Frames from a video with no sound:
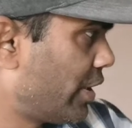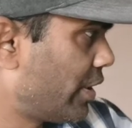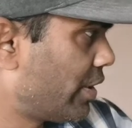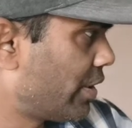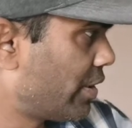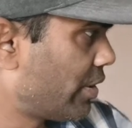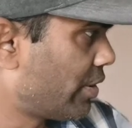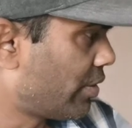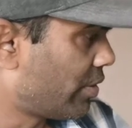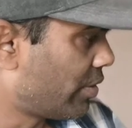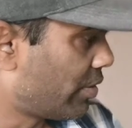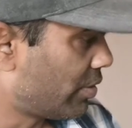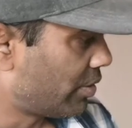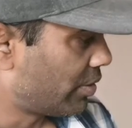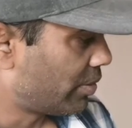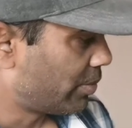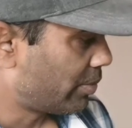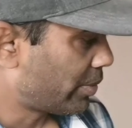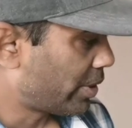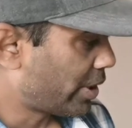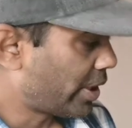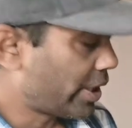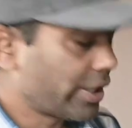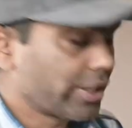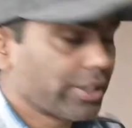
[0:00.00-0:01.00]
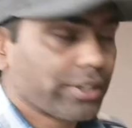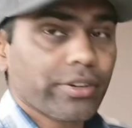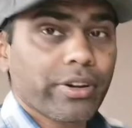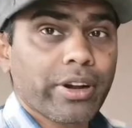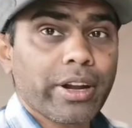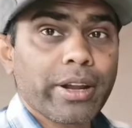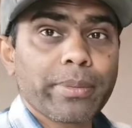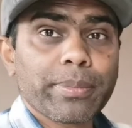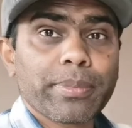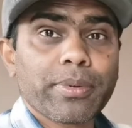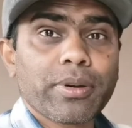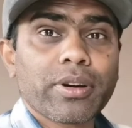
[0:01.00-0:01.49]
here on my
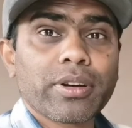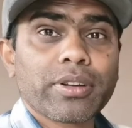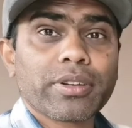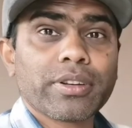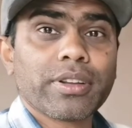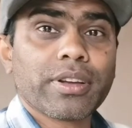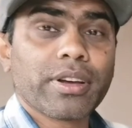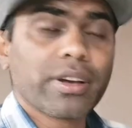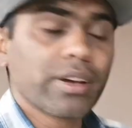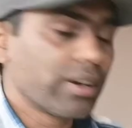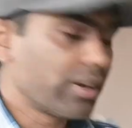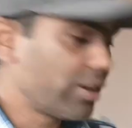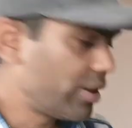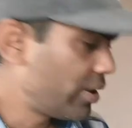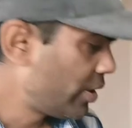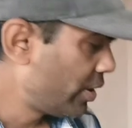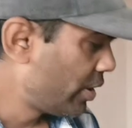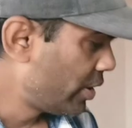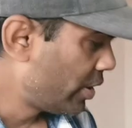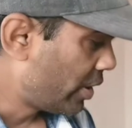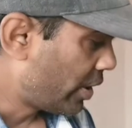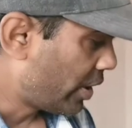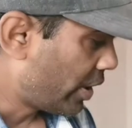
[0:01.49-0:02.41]
tripod uh,